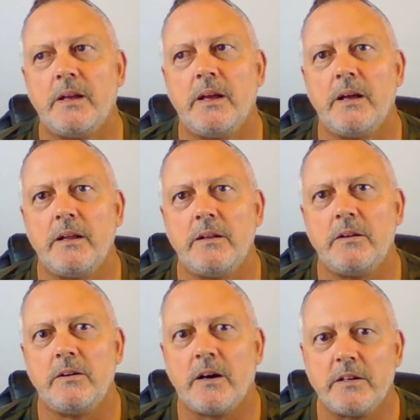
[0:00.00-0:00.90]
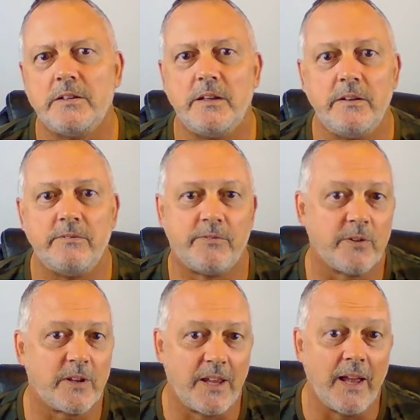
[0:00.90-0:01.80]
And luckily
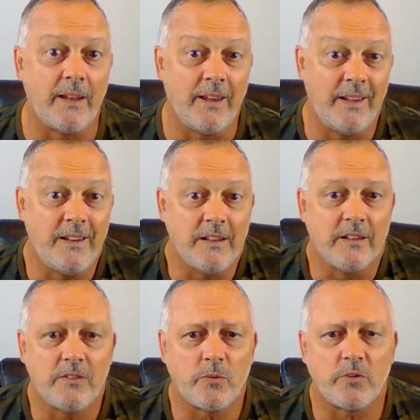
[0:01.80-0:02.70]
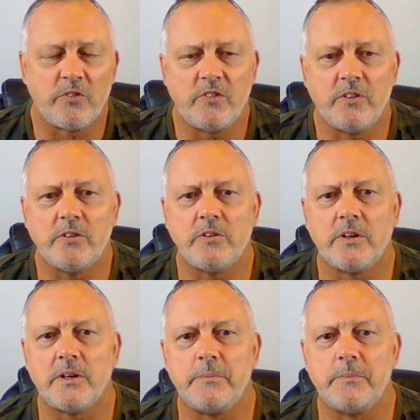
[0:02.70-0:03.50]
for Canadians, we're still,